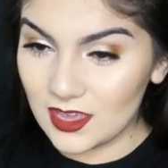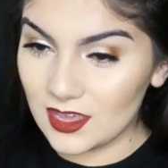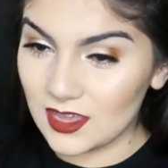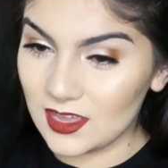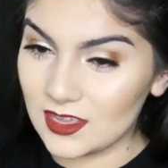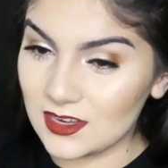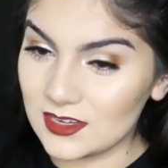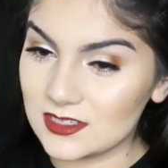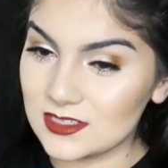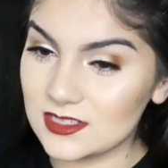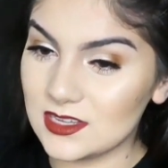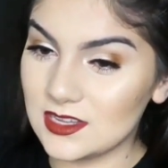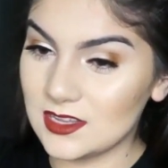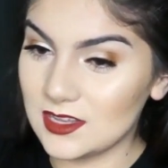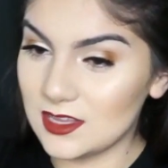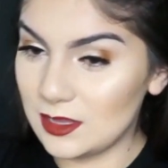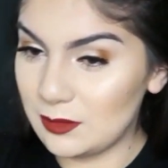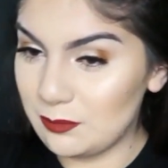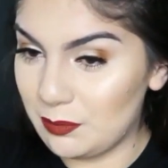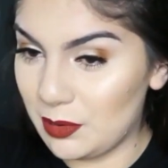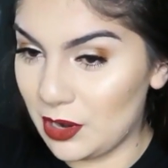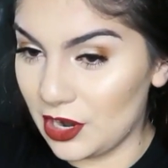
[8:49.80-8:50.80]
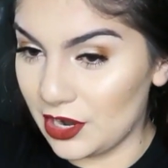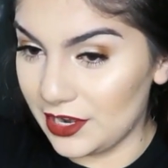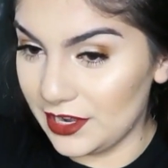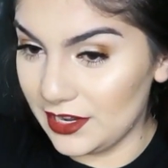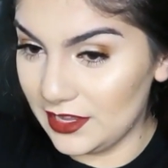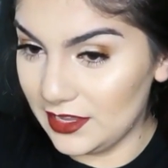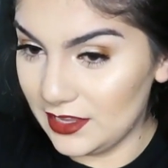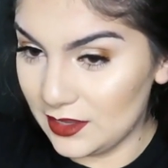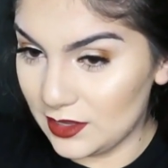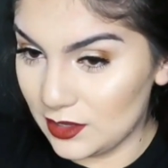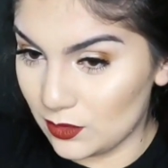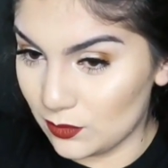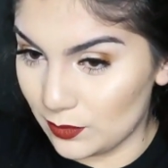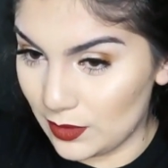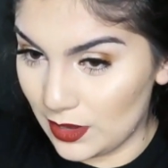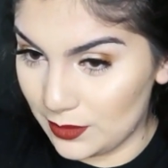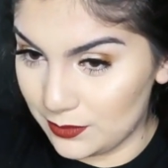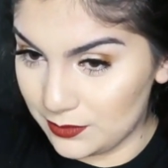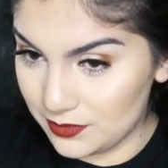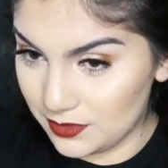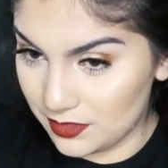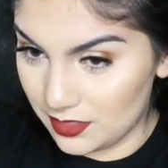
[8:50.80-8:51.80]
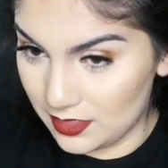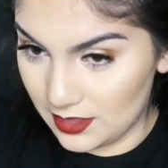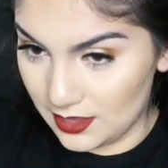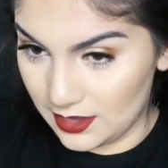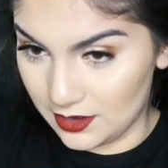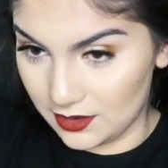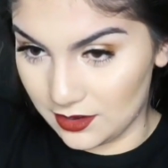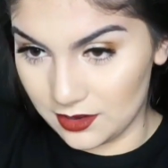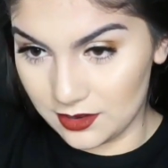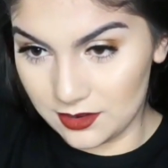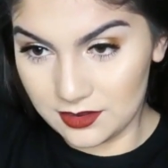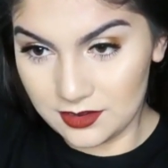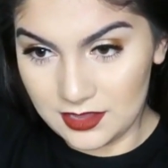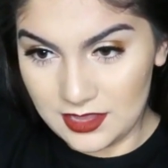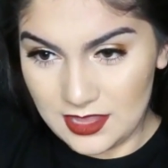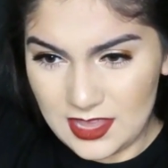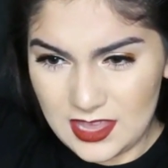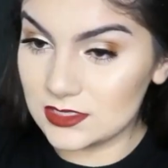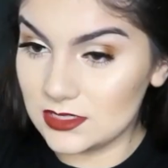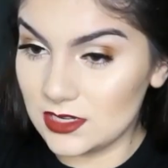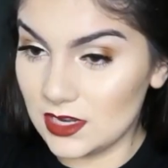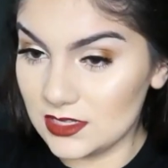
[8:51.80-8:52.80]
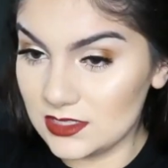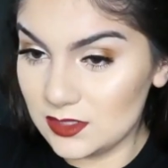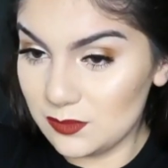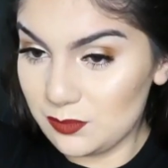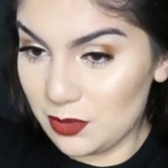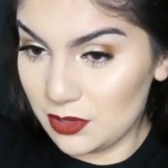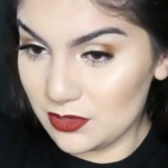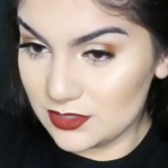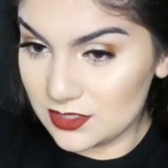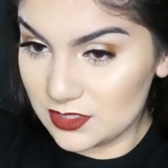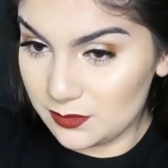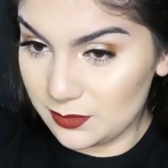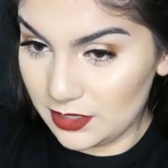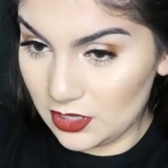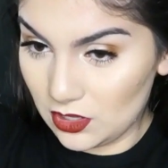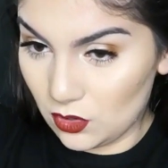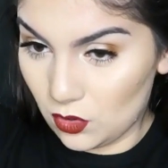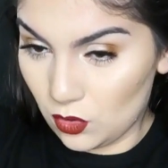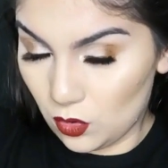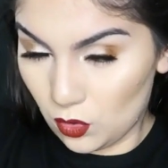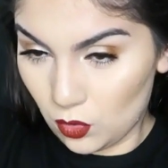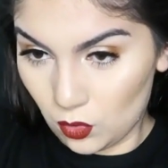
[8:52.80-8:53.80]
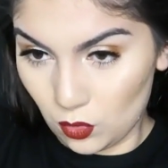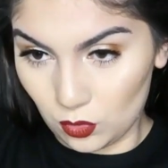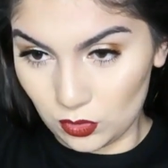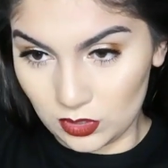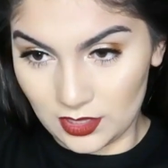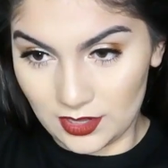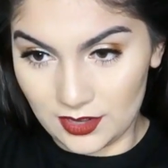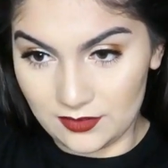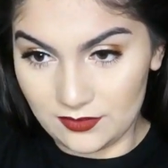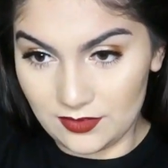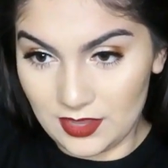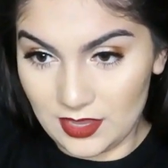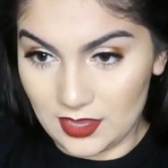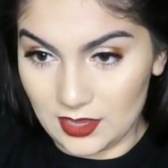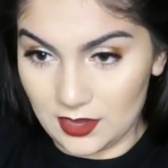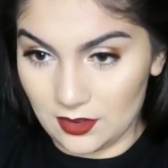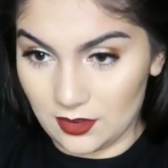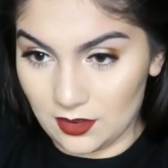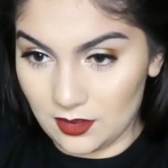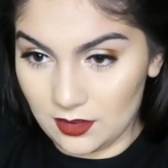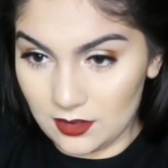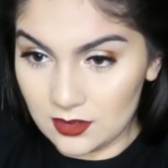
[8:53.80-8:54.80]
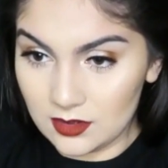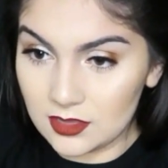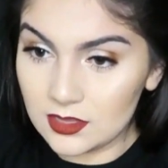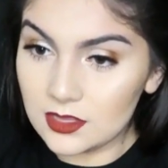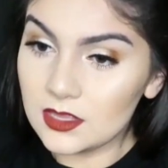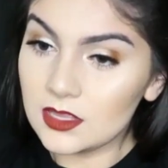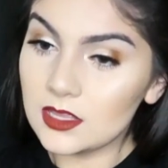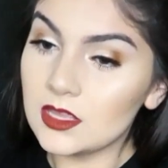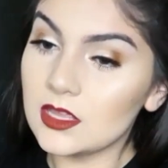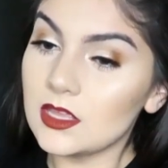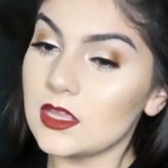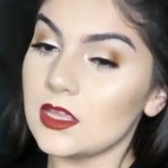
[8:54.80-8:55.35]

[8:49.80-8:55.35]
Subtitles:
and part it around there. It's not supposed to be a whole lot of hair,